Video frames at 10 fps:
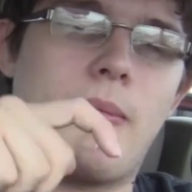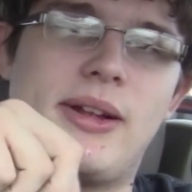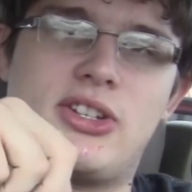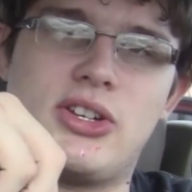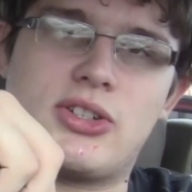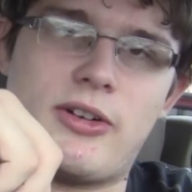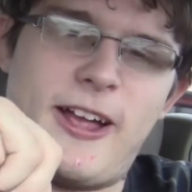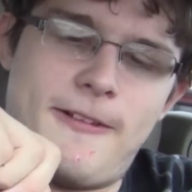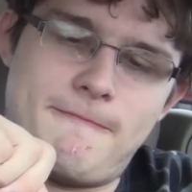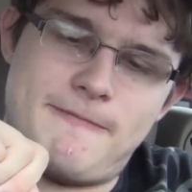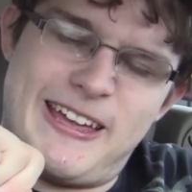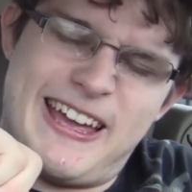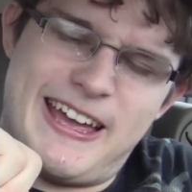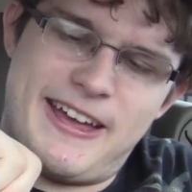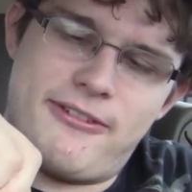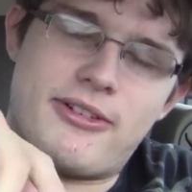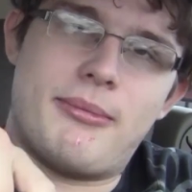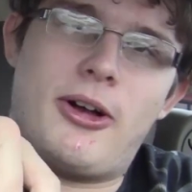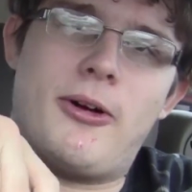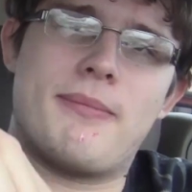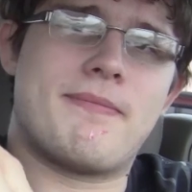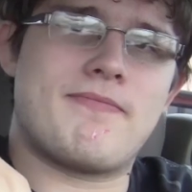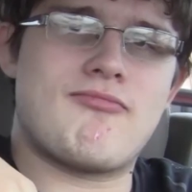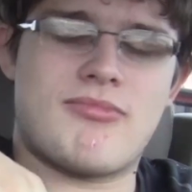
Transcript: my ginger ale from home,